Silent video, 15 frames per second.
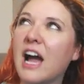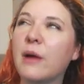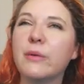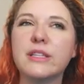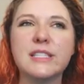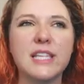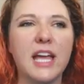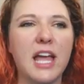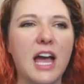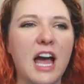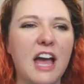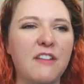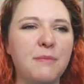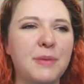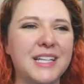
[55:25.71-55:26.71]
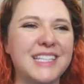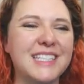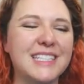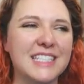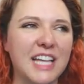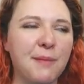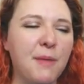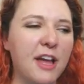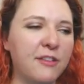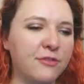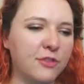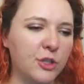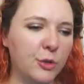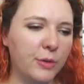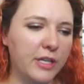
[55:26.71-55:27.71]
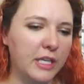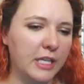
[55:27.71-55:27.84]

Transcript: would say I've been semi-fluent